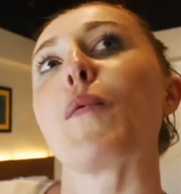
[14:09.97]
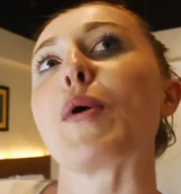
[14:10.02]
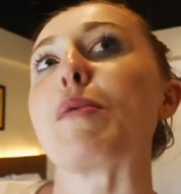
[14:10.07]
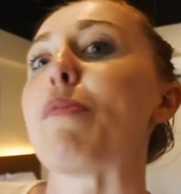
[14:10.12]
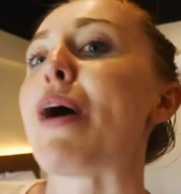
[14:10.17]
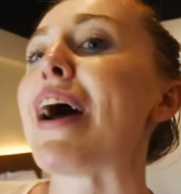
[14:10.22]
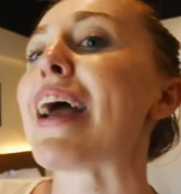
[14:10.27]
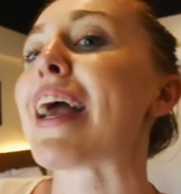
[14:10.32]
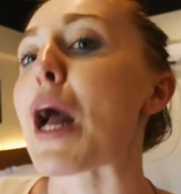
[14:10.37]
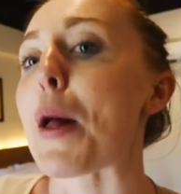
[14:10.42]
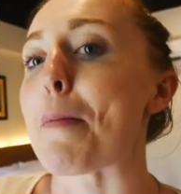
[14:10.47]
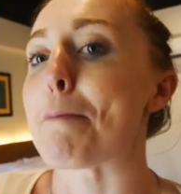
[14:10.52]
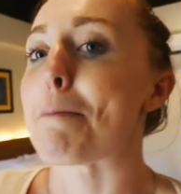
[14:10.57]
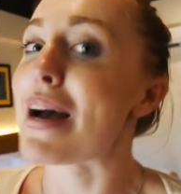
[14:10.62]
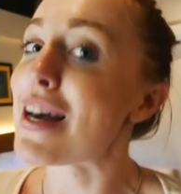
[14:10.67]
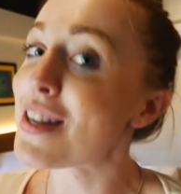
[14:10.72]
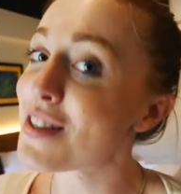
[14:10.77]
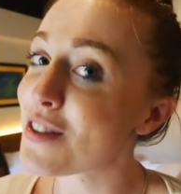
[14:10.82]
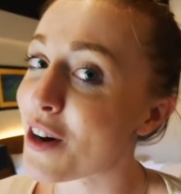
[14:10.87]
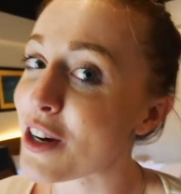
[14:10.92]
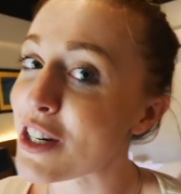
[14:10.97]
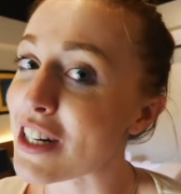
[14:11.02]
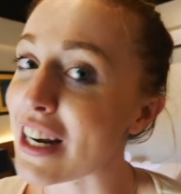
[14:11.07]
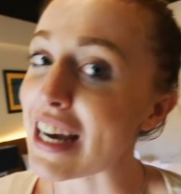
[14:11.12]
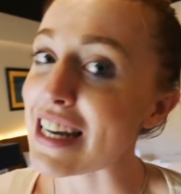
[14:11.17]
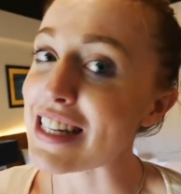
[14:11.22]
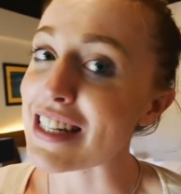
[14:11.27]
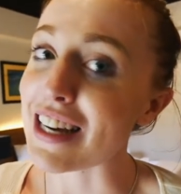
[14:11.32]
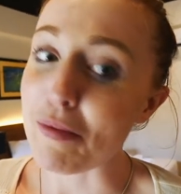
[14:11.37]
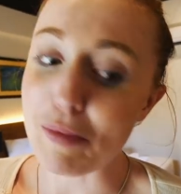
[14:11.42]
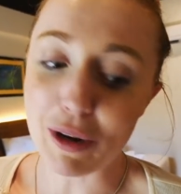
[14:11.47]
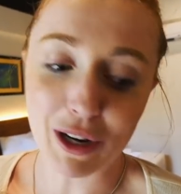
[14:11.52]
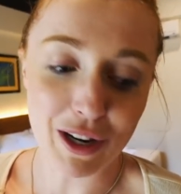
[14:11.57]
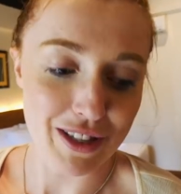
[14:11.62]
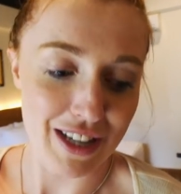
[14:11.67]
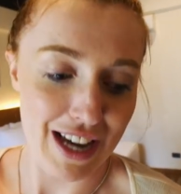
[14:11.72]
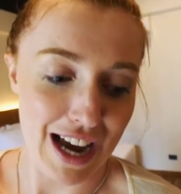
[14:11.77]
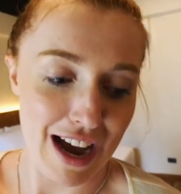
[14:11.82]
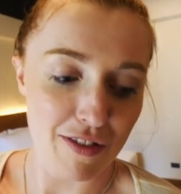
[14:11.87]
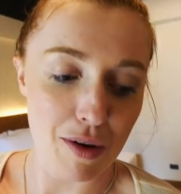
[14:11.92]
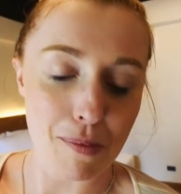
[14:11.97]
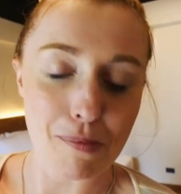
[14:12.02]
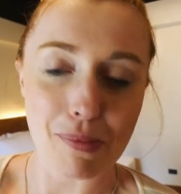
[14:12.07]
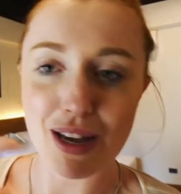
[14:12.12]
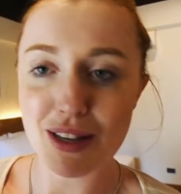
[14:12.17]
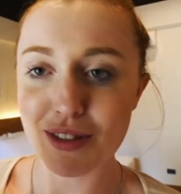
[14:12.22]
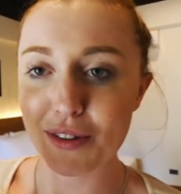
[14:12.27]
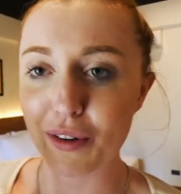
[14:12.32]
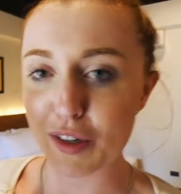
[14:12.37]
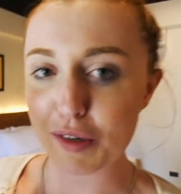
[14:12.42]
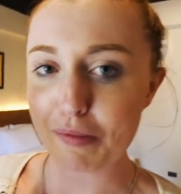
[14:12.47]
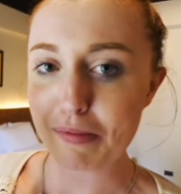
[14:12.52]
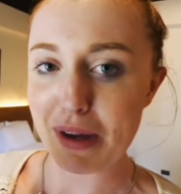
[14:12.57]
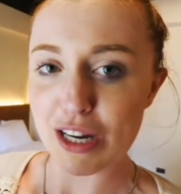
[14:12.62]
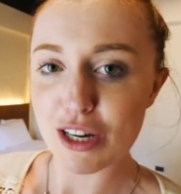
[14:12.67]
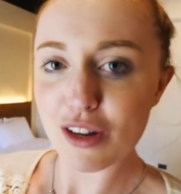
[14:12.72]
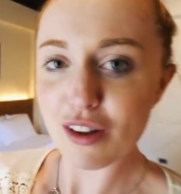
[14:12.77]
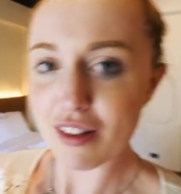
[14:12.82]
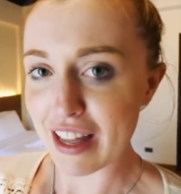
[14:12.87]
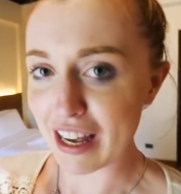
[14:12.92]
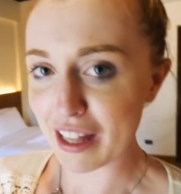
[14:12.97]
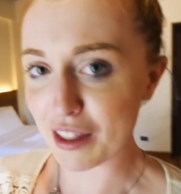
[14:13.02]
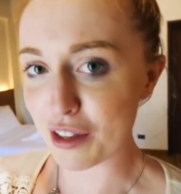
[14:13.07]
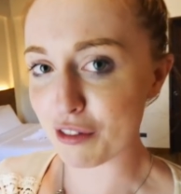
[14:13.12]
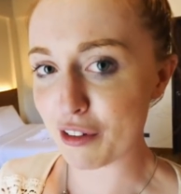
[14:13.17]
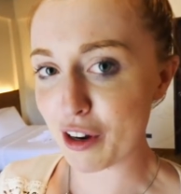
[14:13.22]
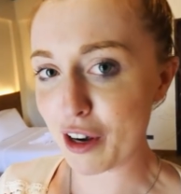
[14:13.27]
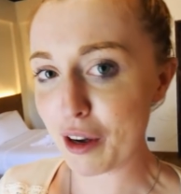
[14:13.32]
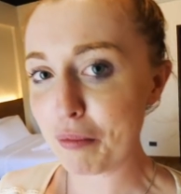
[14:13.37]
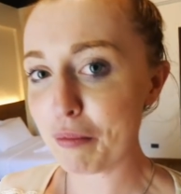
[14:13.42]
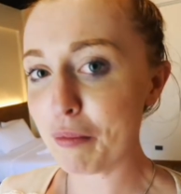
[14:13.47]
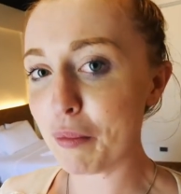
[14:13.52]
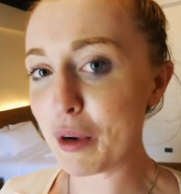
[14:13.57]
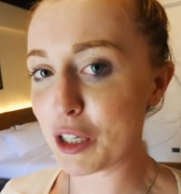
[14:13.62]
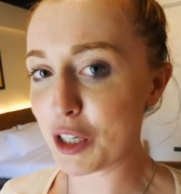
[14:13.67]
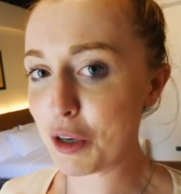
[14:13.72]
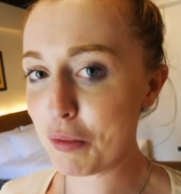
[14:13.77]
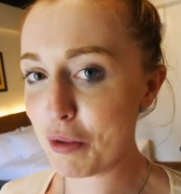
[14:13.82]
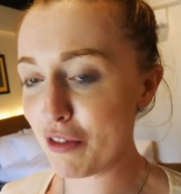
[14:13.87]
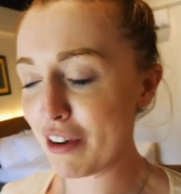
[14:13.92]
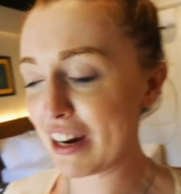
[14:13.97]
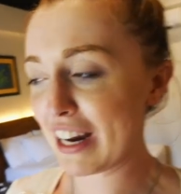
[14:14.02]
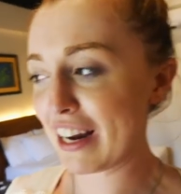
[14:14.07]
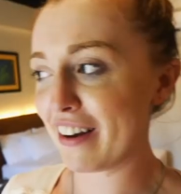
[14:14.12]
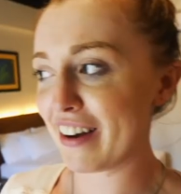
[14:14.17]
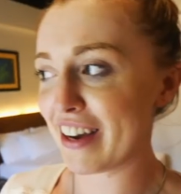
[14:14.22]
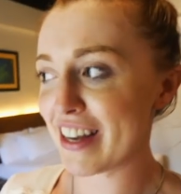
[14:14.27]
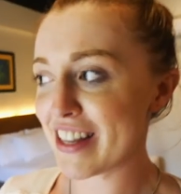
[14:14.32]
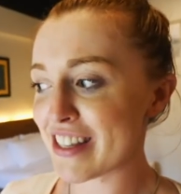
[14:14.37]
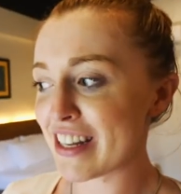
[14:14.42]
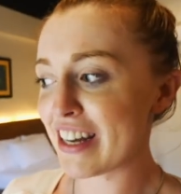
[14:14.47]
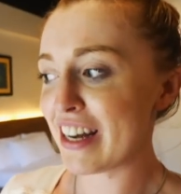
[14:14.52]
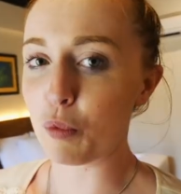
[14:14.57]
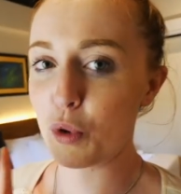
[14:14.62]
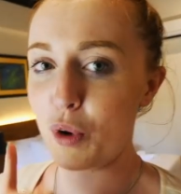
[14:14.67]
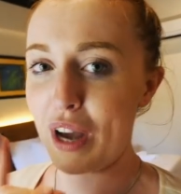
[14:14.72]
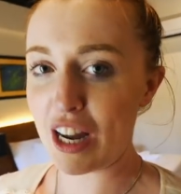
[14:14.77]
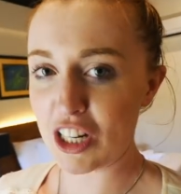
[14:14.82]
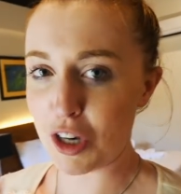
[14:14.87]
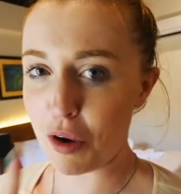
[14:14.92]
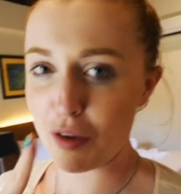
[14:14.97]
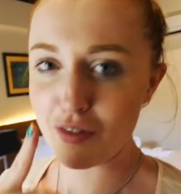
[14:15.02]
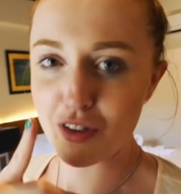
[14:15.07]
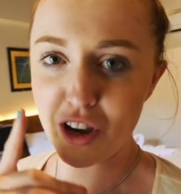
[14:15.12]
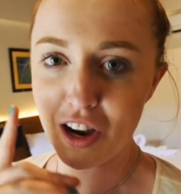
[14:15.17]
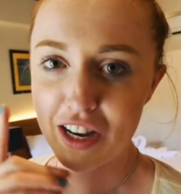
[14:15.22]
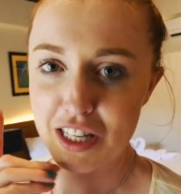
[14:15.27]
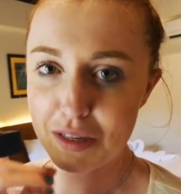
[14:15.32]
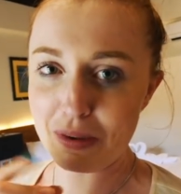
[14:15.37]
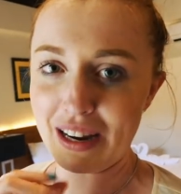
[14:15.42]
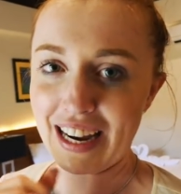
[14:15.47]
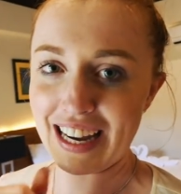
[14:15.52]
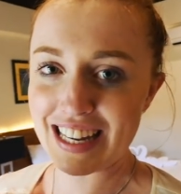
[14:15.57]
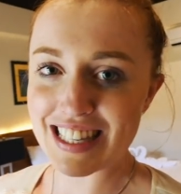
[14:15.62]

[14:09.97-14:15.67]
We might get a massage later because they have a massage menu thing in the room, which could be really nice. We'll catch up with you guys a bit